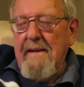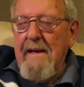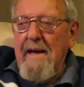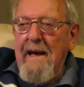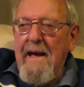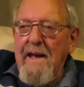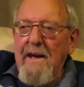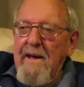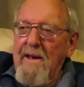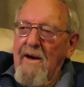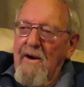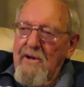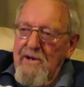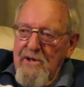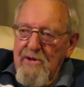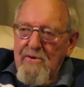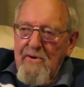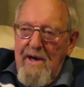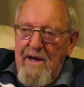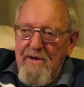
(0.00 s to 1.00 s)
And I
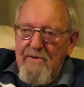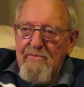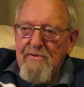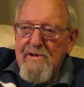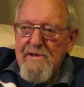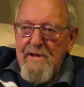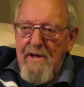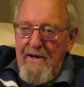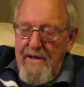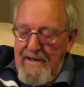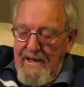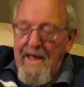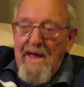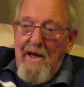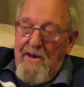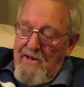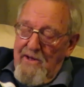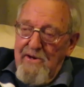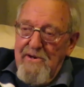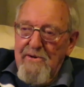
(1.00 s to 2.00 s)
knew Henry slightly,
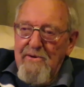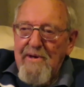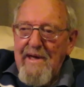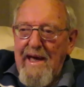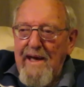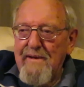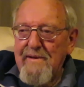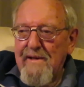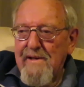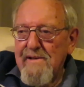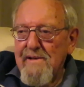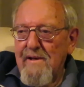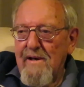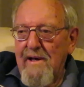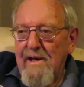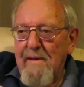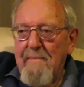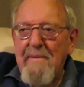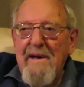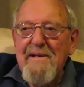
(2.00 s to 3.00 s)
and I knew Kathy
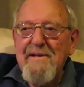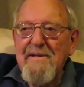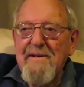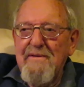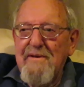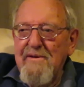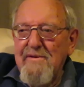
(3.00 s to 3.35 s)
slightly better,